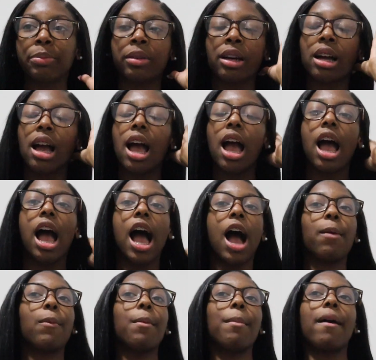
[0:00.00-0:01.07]
But
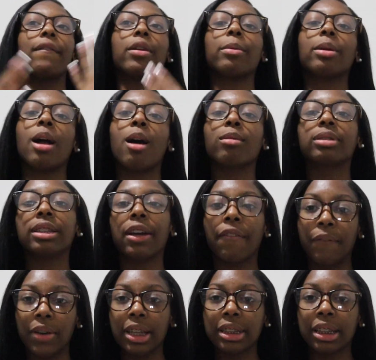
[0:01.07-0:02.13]
I want my very own
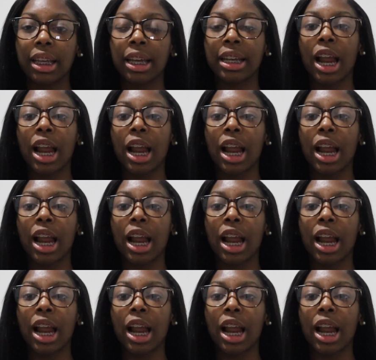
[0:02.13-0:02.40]
Telfeezy.